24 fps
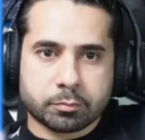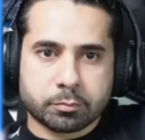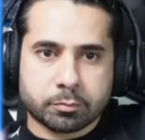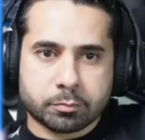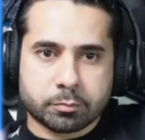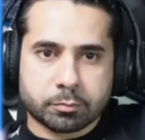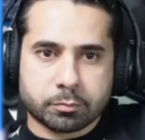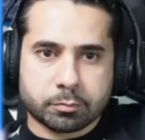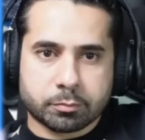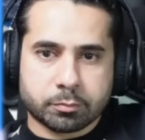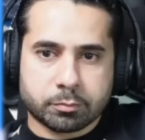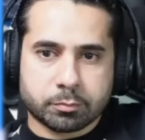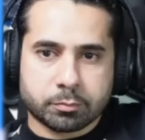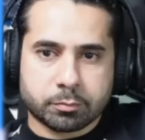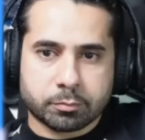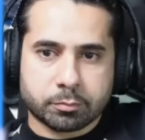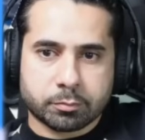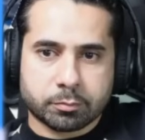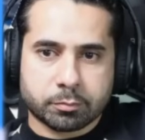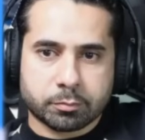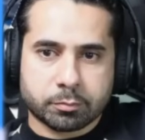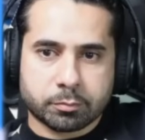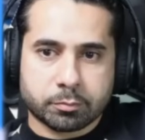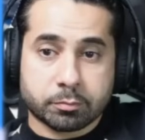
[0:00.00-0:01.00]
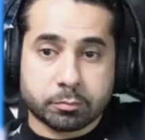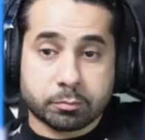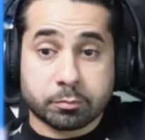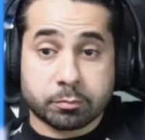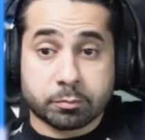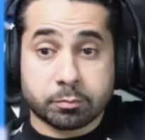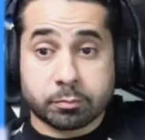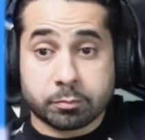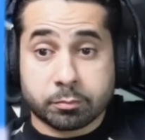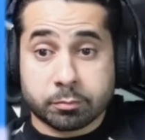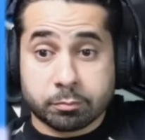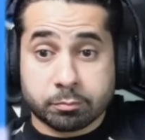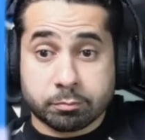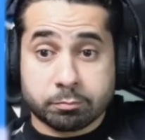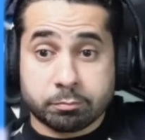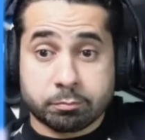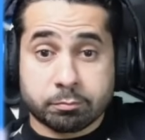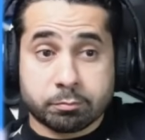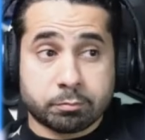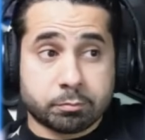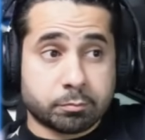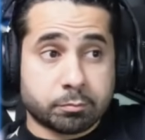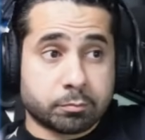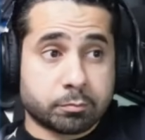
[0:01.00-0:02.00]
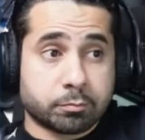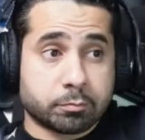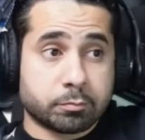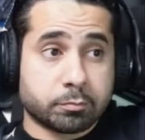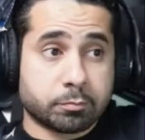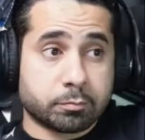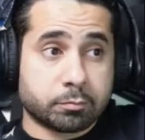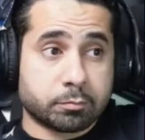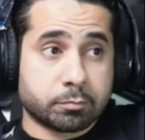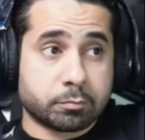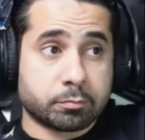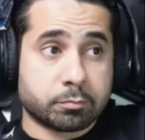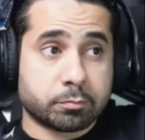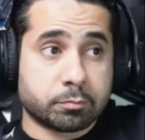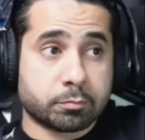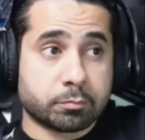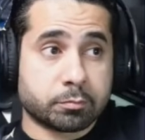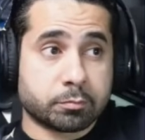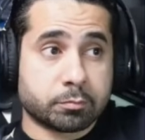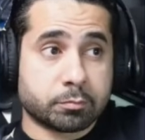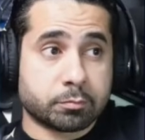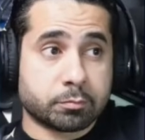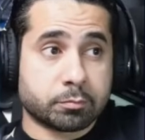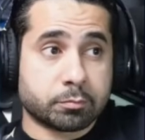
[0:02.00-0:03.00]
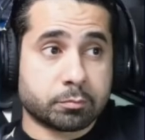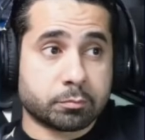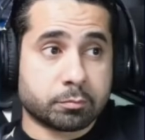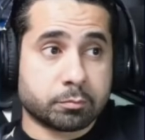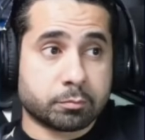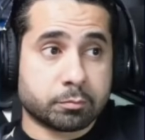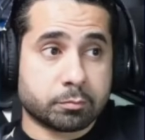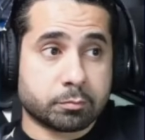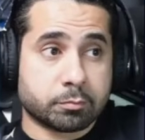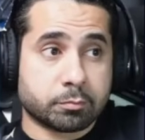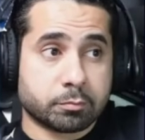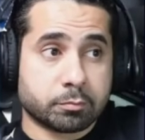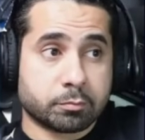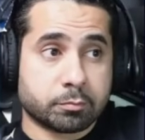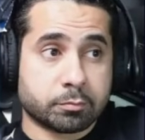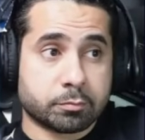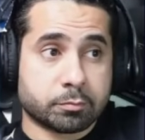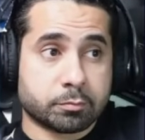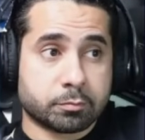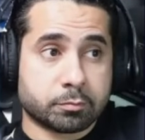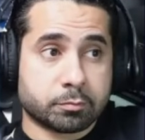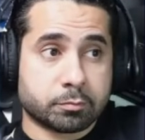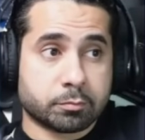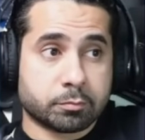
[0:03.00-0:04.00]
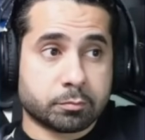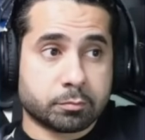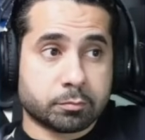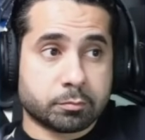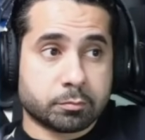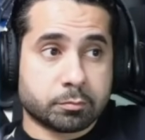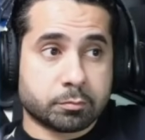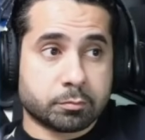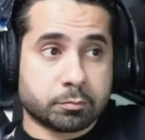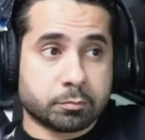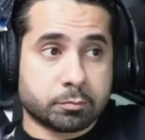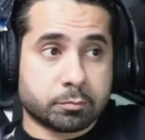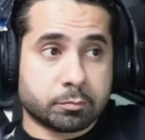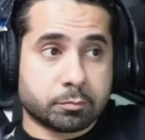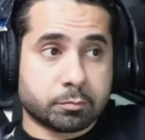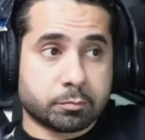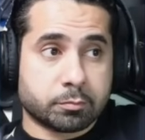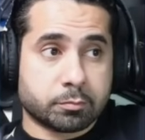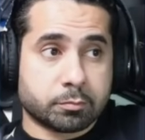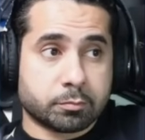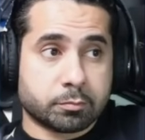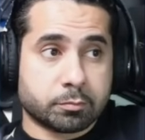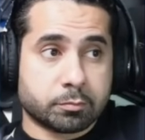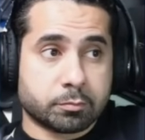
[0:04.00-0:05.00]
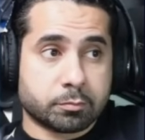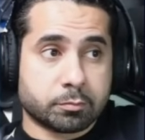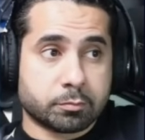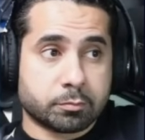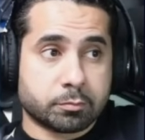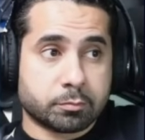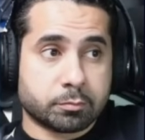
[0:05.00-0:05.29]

(not speaking)